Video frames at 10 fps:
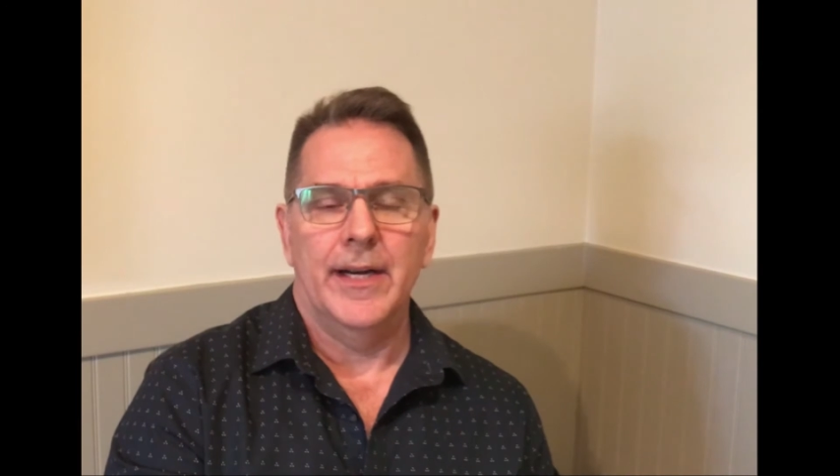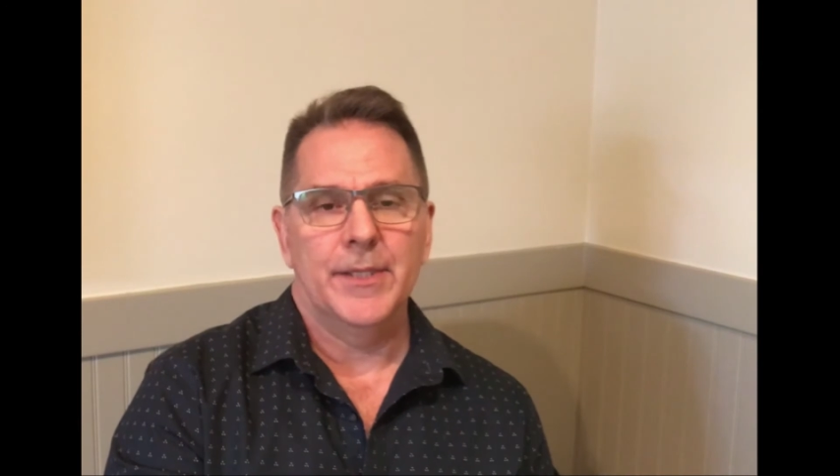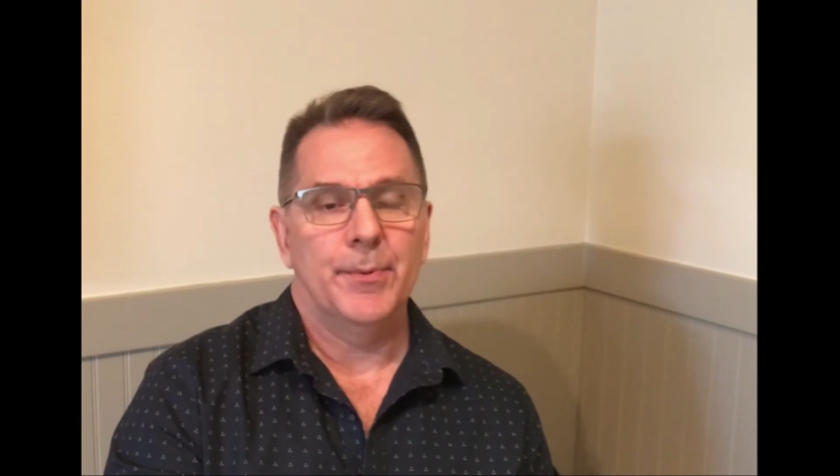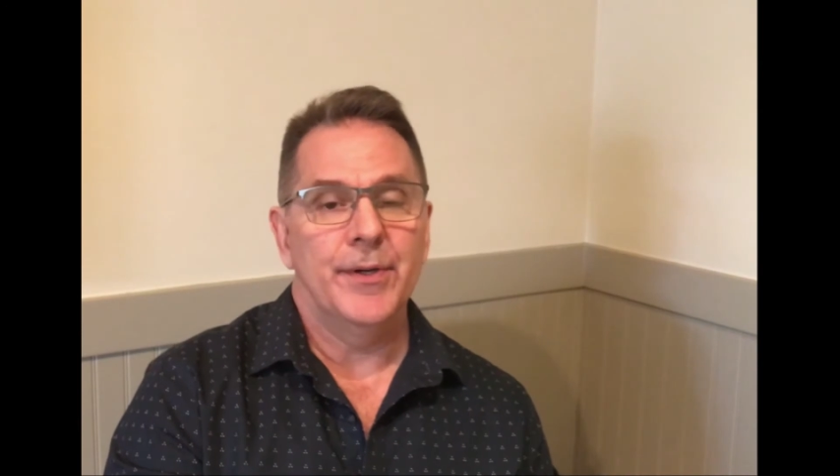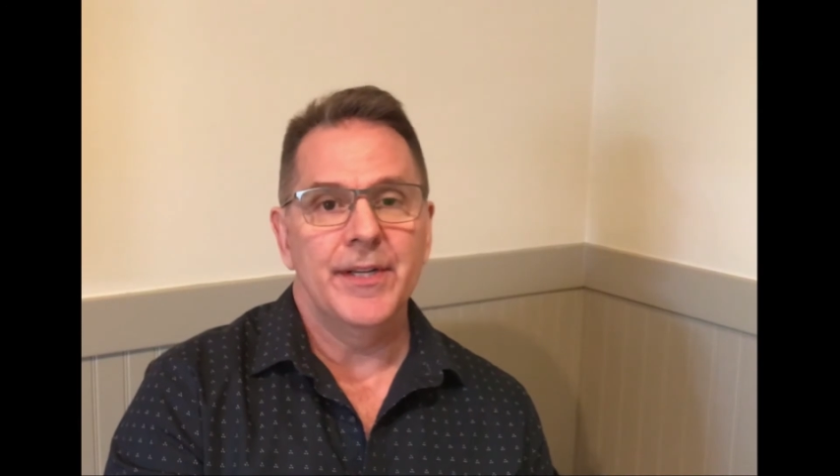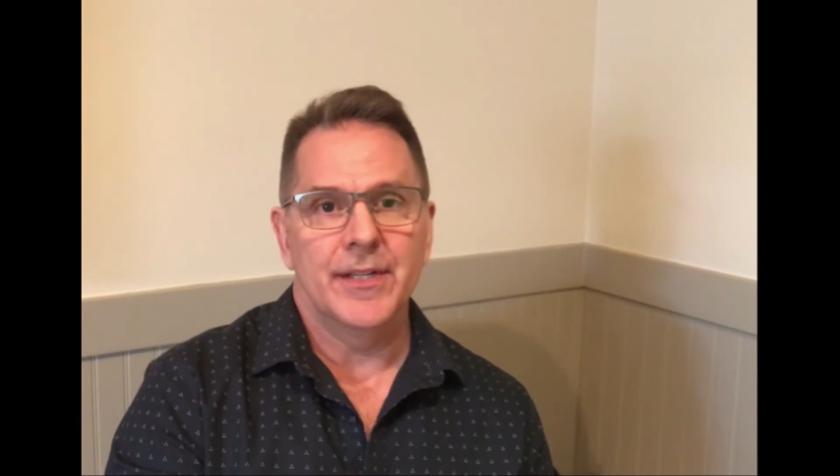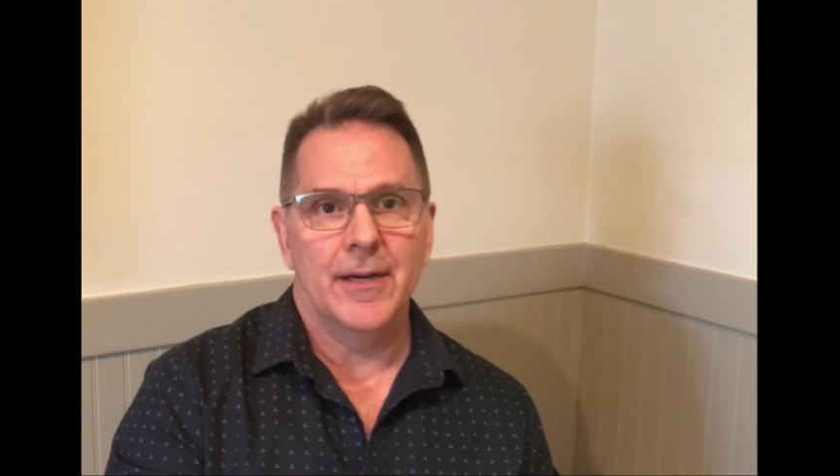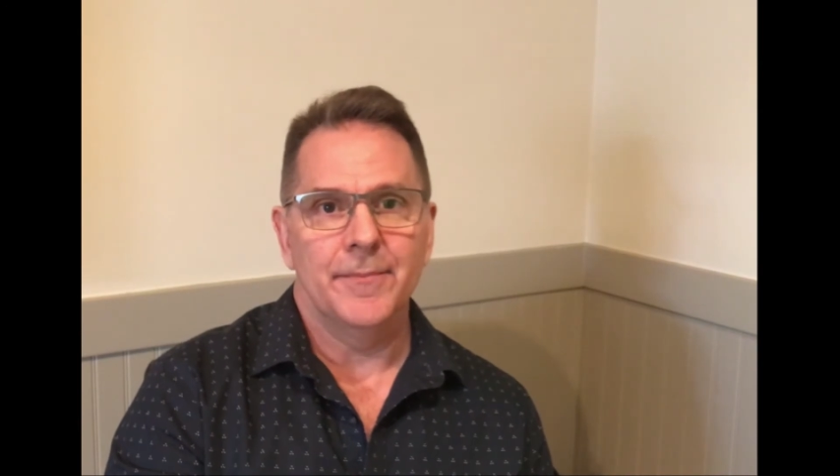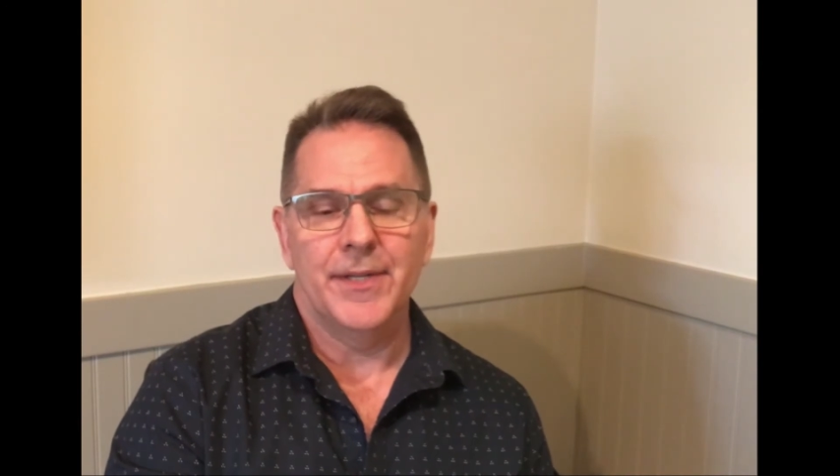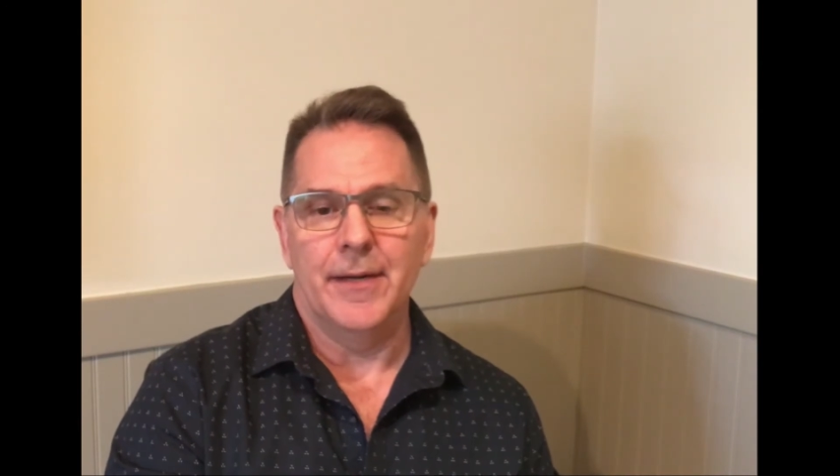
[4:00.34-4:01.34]
expertise
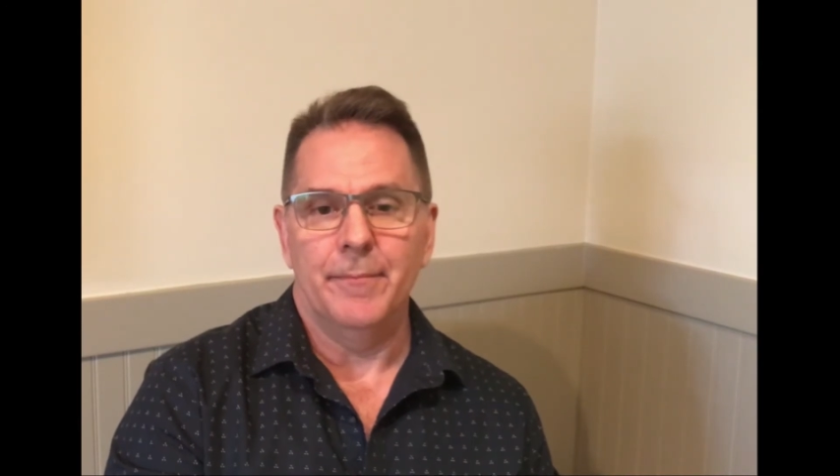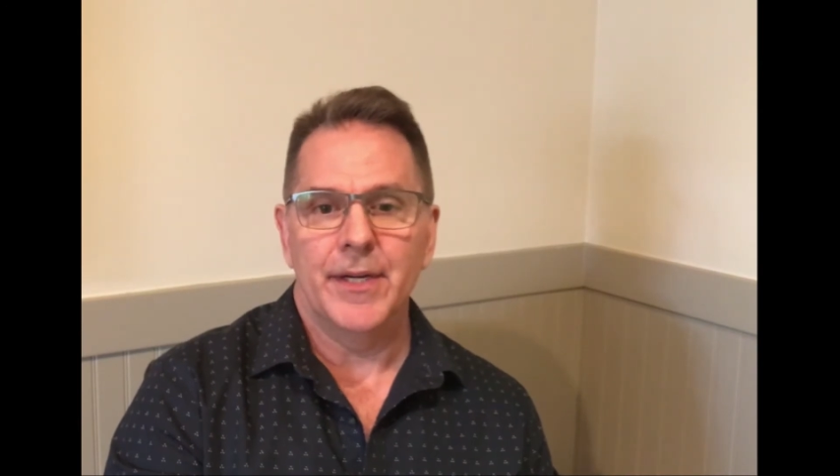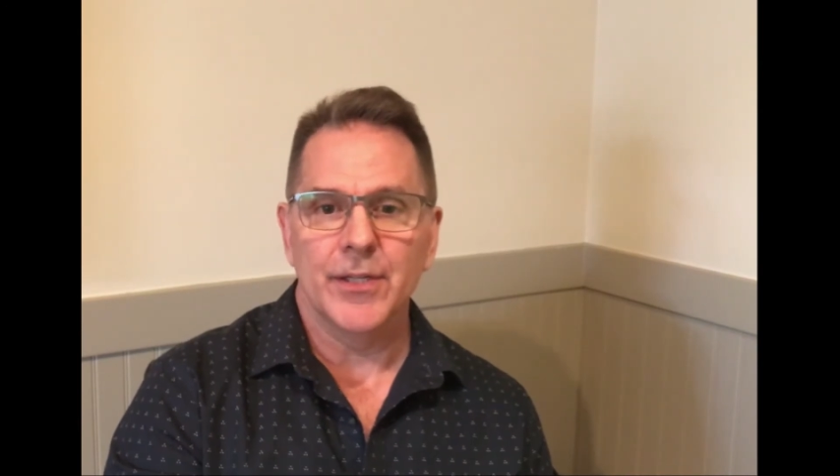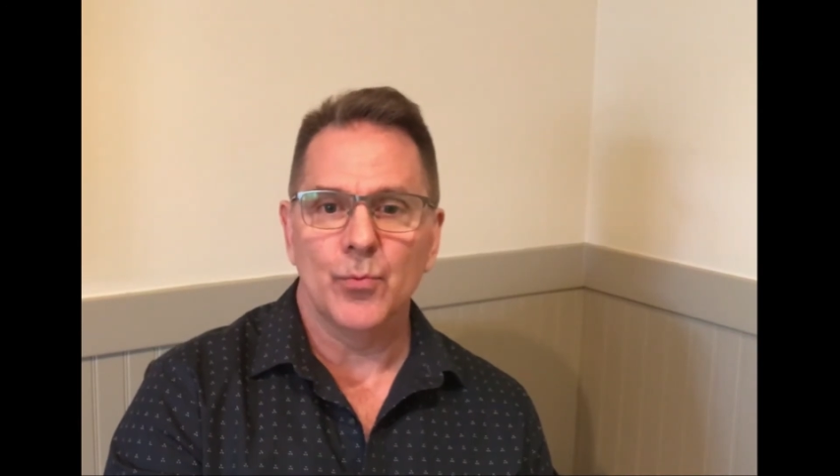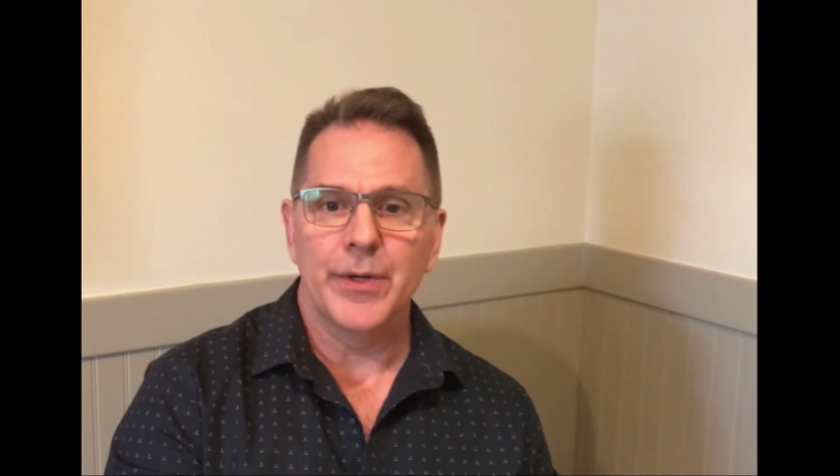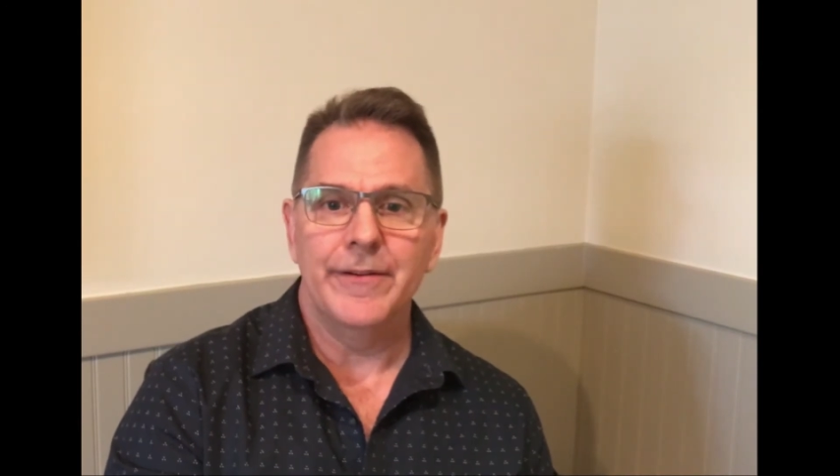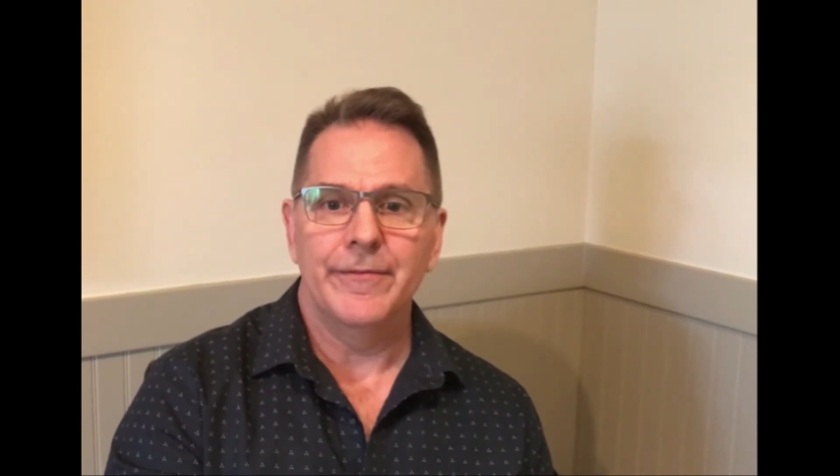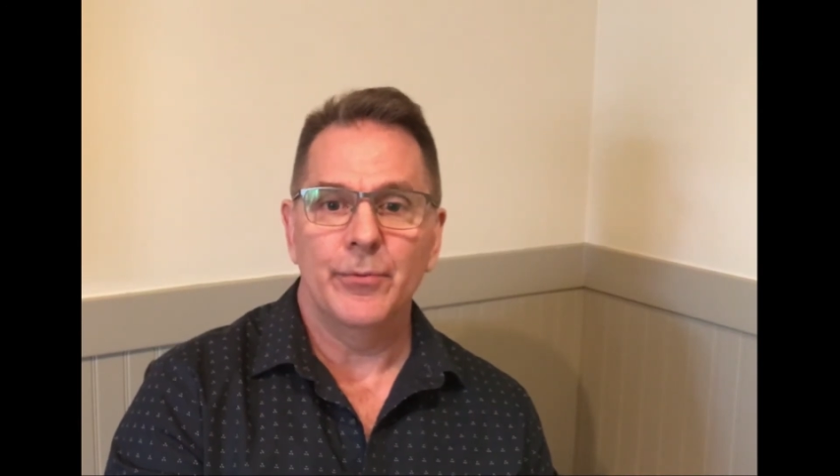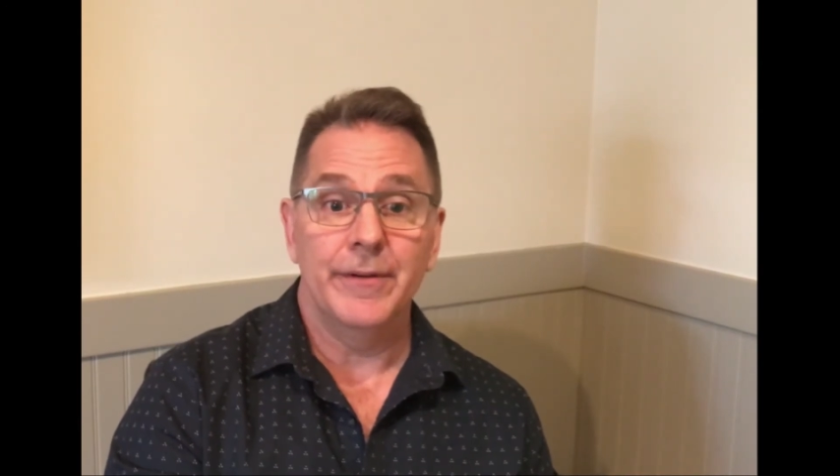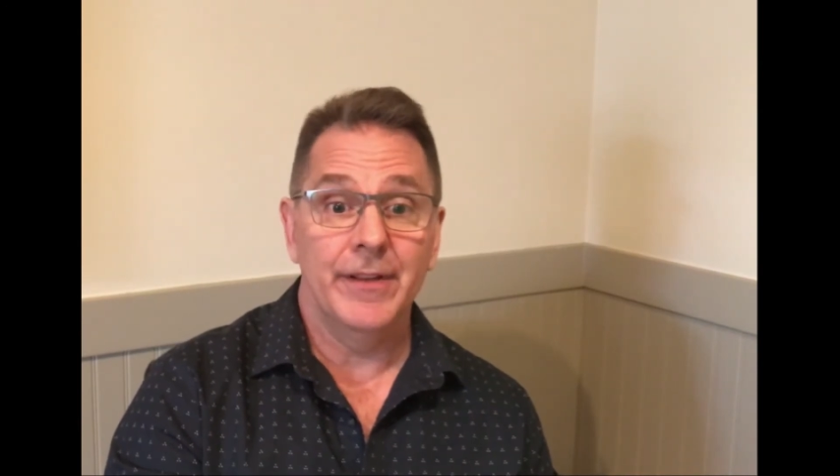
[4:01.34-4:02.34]
comes in, because
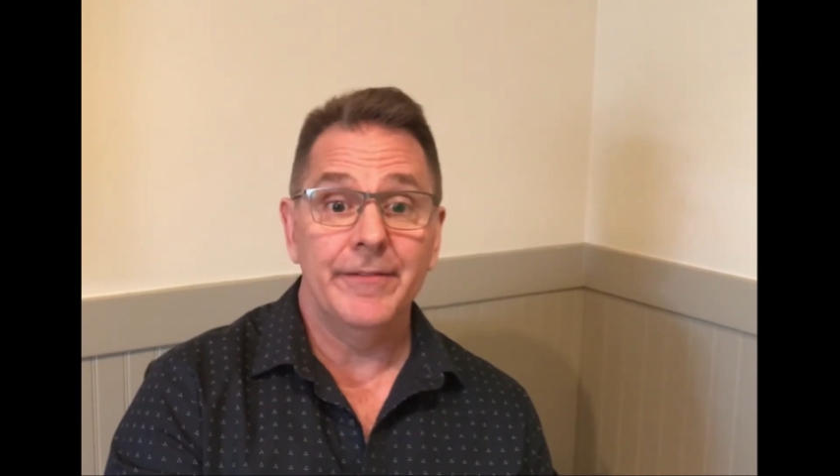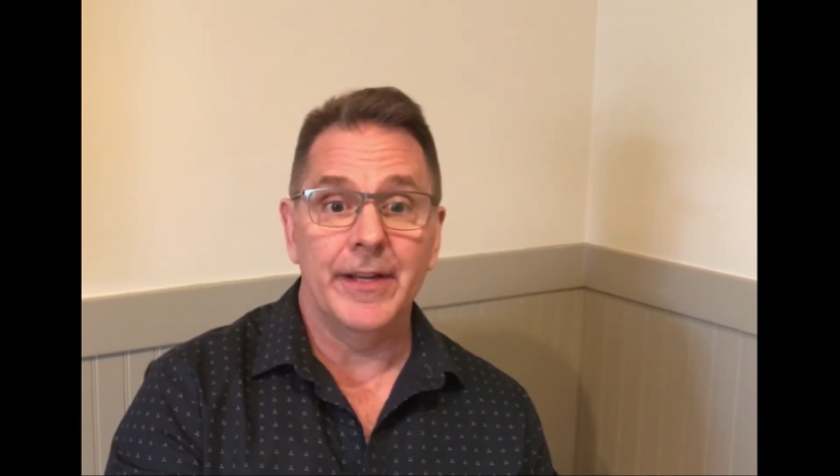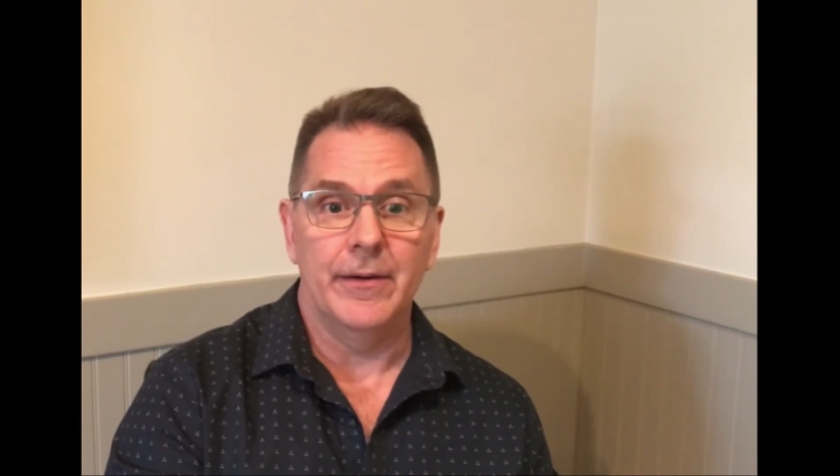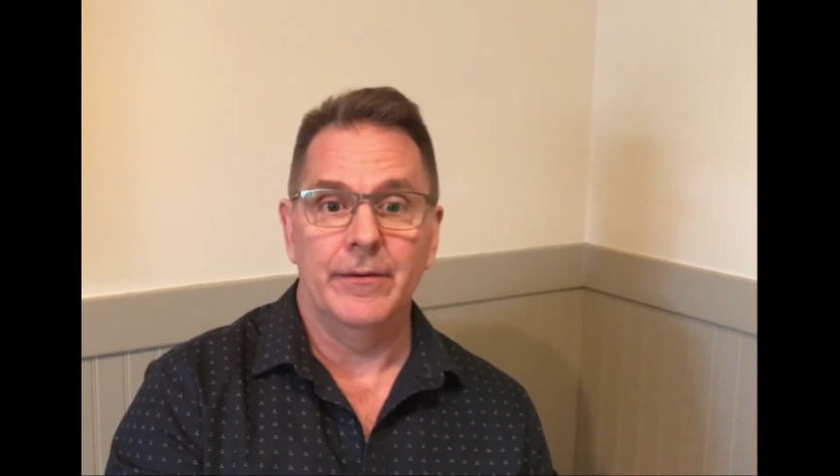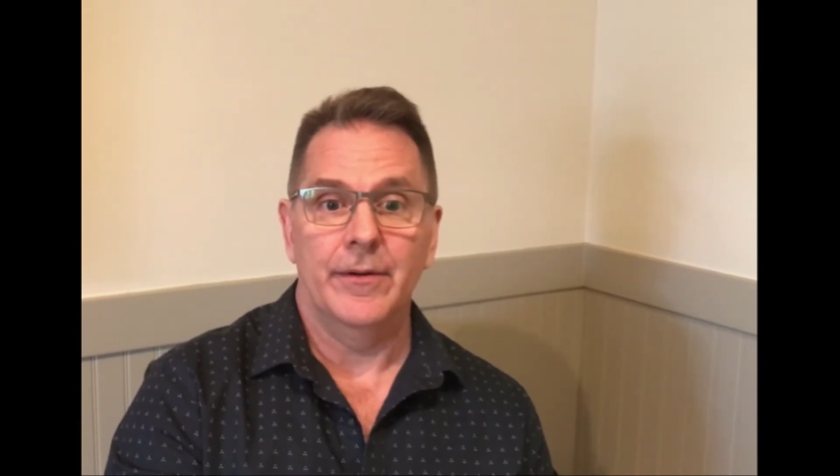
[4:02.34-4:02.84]
we've lived it,